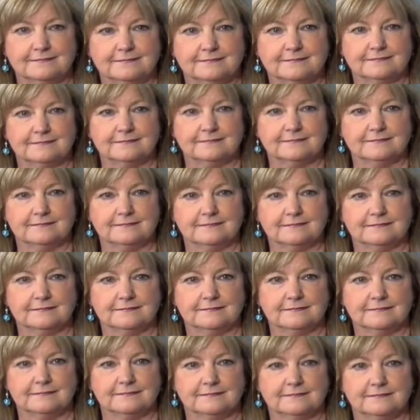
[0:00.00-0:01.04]

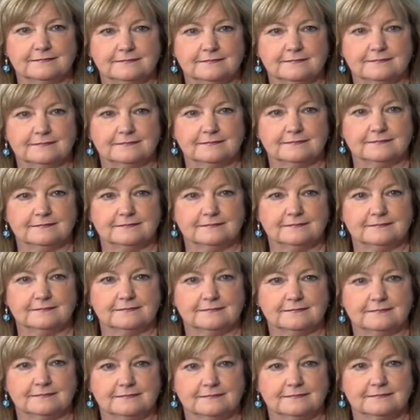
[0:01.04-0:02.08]

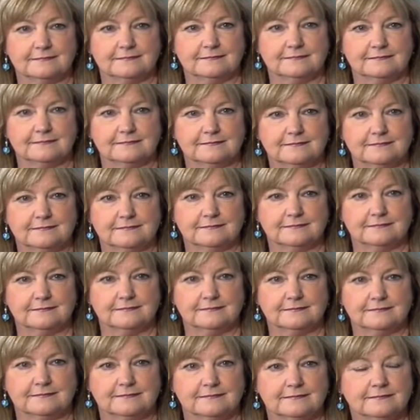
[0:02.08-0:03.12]

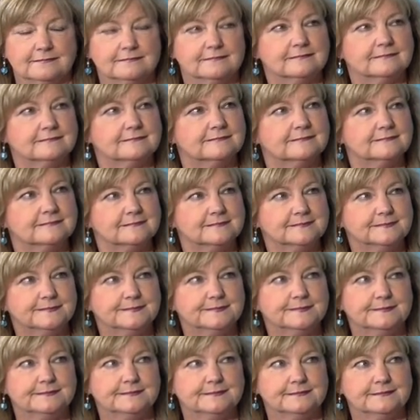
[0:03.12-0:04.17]

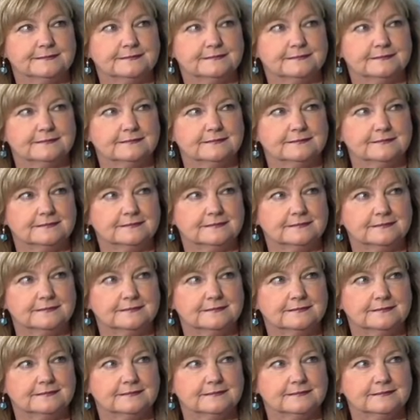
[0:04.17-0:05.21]

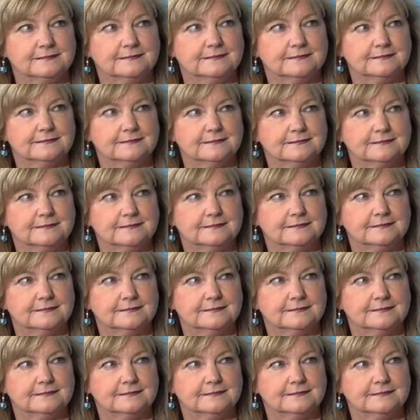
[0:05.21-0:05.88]
(not speaking)